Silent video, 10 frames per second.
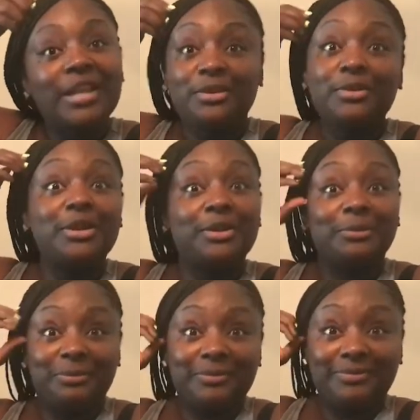Now you
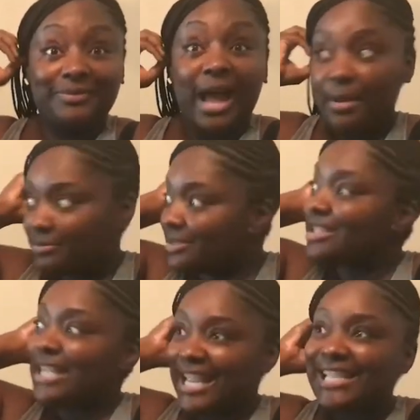do. I'm
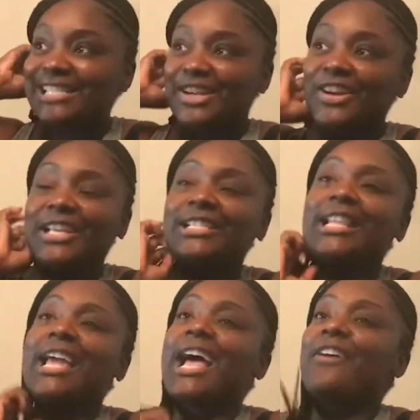dead serious.
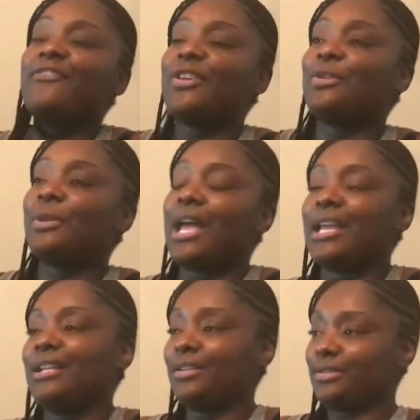Like, I feel
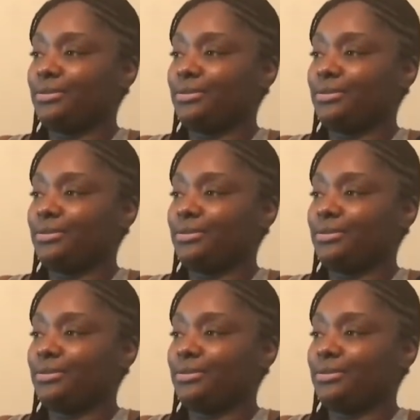like